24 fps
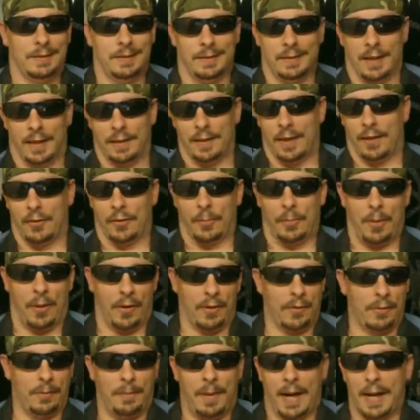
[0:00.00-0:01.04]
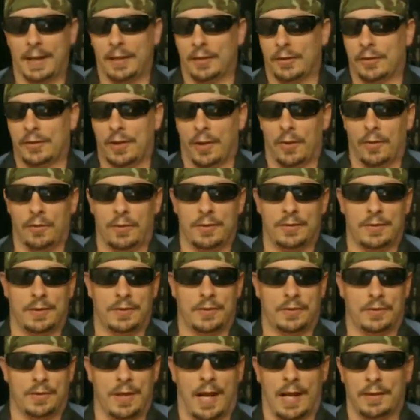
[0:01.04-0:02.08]
another part of the biker code is
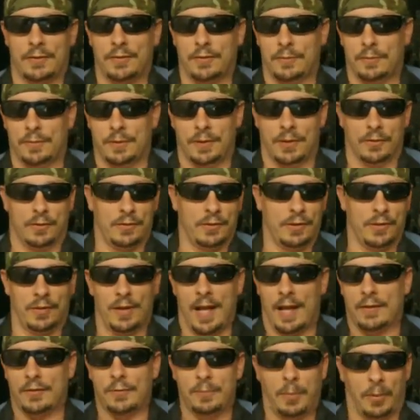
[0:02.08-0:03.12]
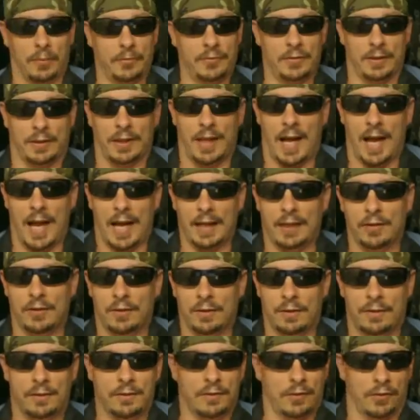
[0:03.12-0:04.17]
that you're not you're, you're not supposed to lie.
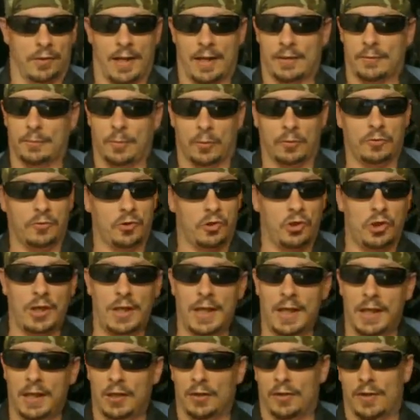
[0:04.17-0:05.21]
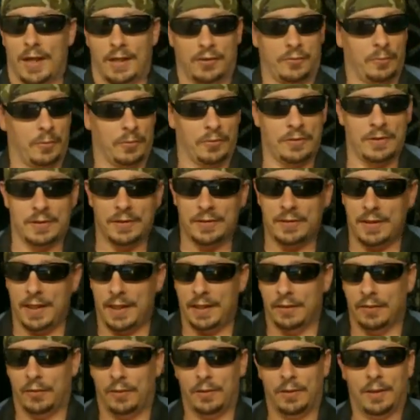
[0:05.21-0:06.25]
You're not supposed to cheat. You're not supposed to
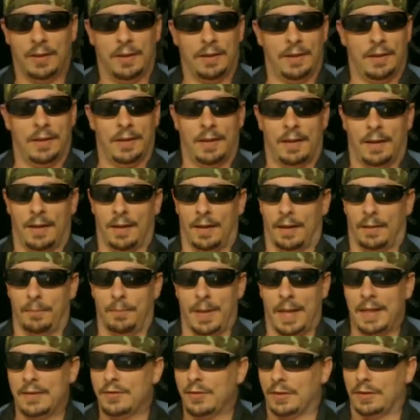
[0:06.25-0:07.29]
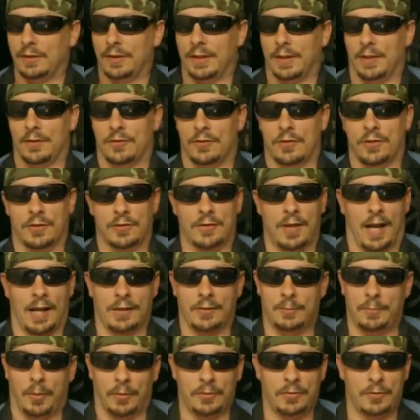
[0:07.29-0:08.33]
steal. Uh, basically, you're just
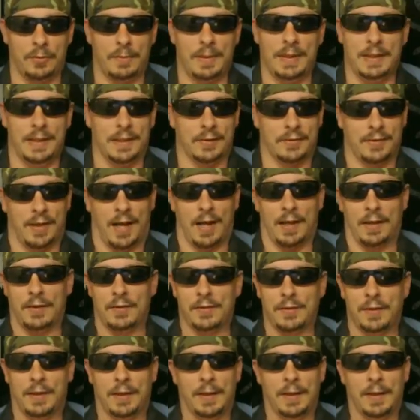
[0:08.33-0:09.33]
not supposed to be dishonest.